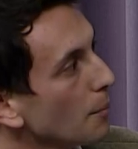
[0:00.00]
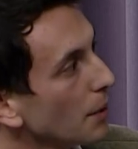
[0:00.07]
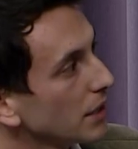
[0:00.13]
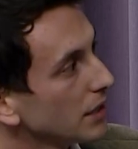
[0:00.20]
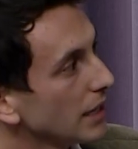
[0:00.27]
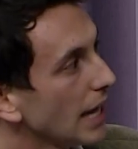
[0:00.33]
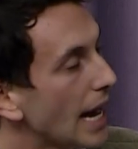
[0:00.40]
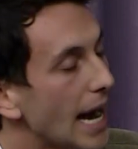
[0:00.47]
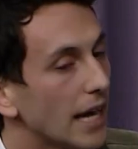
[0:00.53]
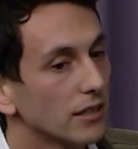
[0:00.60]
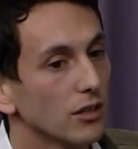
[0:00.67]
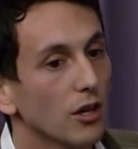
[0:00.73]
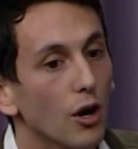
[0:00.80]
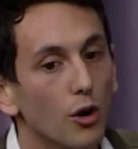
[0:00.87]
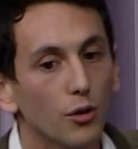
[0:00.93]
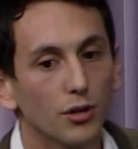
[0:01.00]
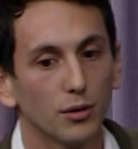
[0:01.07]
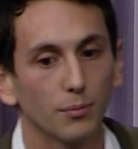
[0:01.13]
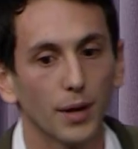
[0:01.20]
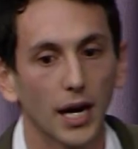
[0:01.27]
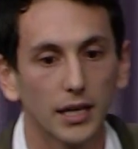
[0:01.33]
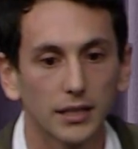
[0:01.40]
But the ad load
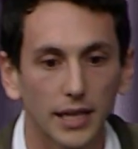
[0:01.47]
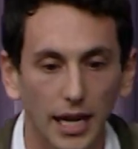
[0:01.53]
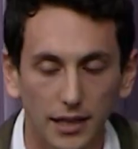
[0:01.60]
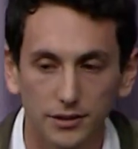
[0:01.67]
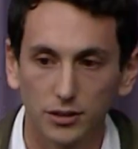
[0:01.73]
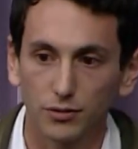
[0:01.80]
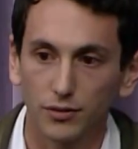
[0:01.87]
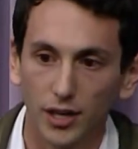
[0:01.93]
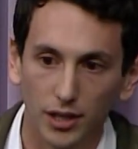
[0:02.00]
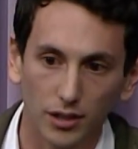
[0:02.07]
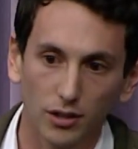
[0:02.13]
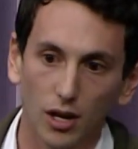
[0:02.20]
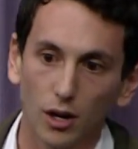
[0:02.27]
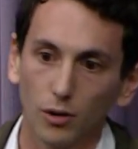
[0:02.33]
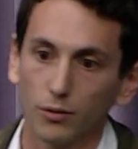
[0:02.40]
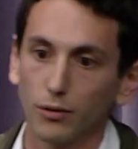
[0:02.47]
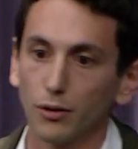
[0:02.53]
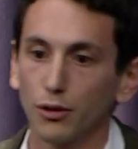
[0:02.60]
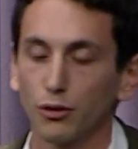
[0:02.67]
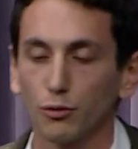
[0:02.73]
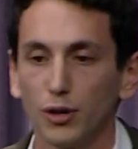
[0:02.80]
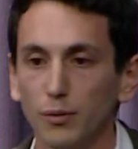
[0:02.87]
in podcasts is very low.
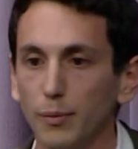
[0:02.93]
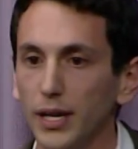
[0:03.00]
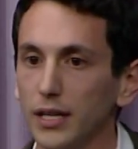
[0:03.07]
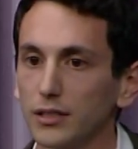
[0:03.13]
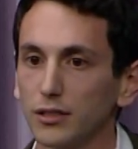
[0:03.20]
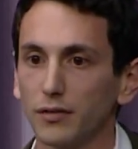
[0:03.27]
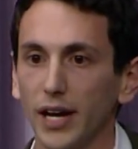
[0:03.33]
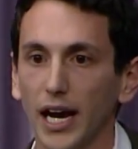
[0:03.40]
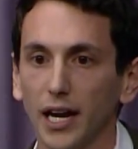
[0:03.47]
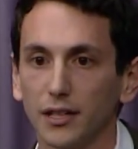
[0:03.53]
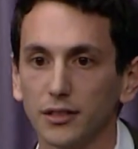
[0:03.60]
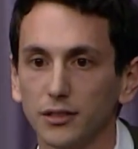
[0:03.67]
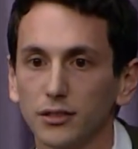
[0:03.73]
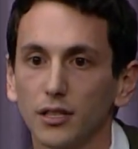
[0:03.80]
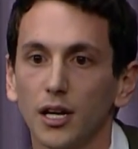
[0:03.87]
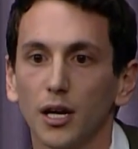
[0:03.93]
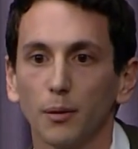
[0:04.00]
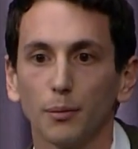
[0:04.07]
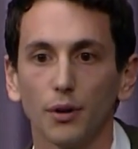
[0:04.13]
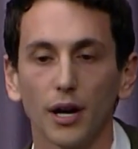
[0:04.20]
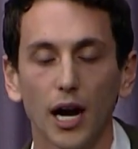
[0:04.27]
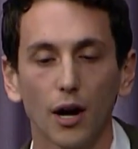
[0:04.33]
Three minutes of ads
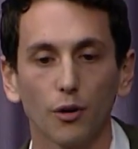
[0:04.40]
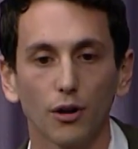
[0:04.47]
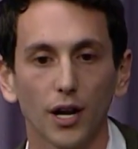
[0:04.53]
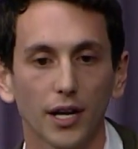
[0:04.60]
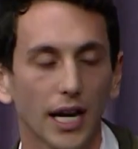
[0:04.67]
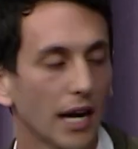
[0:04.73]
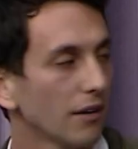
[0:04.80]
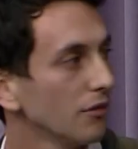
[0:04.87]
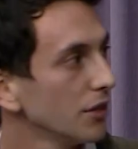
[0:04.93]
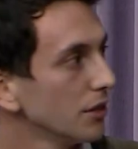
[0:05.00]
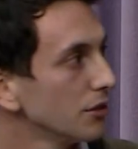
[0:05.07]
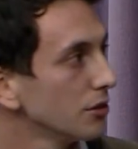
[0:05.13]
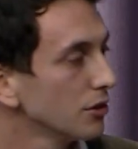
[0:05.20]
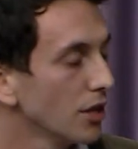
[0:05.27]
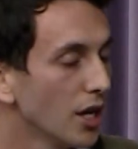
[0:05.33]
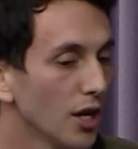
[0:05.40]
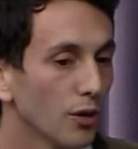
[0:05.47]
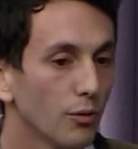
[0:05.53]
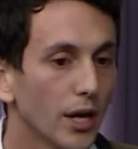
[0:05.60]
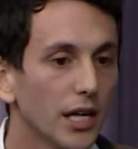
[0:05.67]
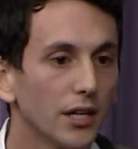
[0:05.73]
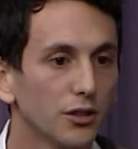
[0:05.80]
per hour on average.
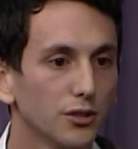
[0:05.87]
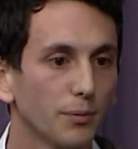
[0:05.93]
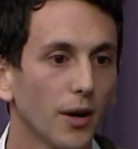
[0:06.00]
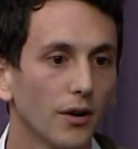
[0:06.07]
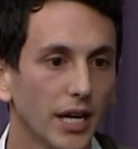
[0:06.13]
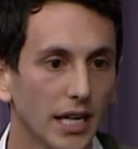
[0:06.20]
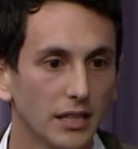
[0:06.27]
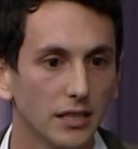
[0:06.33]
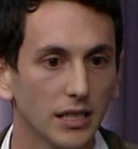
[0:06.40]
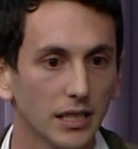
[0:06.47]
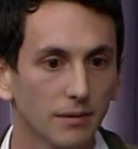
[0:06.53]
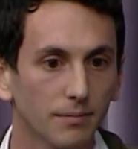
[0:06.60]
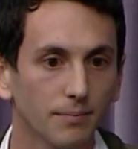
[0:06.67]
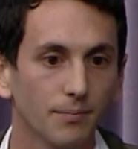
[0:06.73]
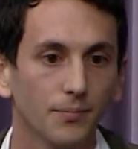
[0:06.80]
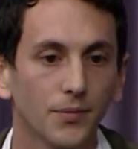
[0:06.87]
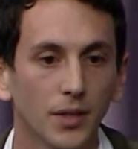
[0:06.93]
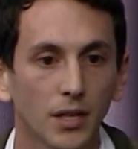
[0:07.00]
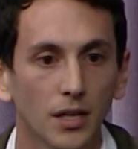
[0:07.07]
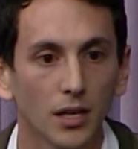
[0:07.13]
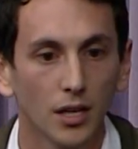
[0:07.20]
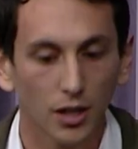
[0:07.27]
Radio is about eighteen.
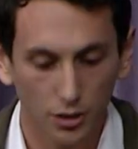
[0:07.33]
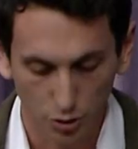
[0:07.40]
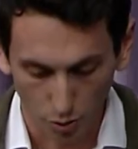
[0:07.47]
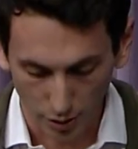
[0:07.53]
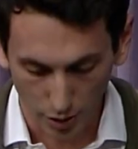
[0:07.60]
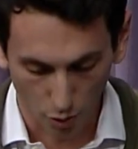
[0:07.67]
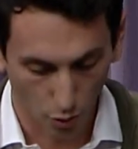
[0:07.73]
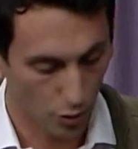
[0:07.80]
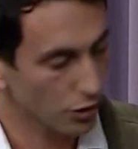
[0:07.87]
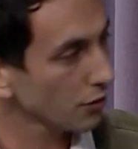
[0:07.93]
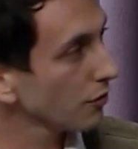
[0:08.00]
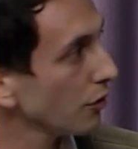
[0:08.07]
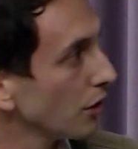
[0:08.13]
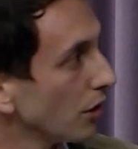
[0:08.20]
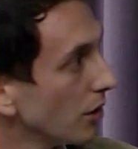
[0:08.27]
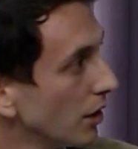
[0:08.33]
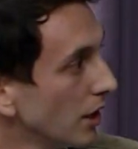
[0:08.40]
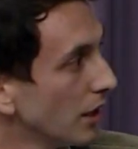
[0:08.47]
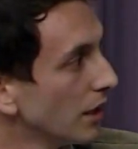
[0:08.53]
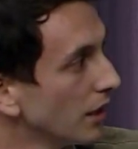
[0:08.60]
So in order for